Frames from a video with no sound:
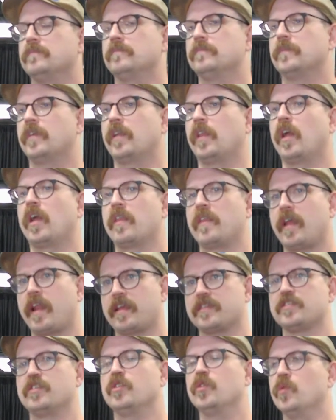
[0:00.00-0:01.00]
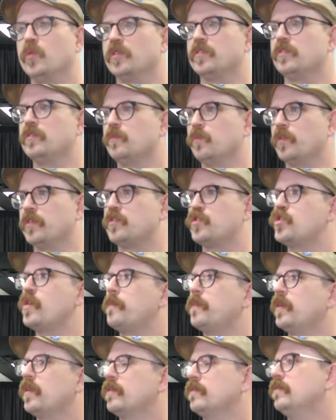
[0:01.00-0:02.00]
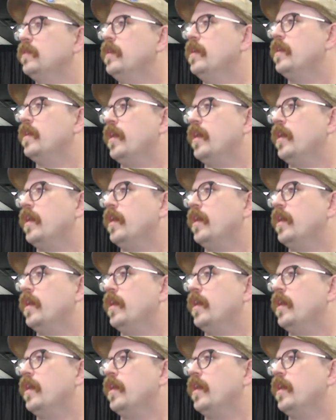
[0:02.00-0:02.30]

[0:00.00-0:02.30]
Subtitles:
And a lot of that has to do with shipping.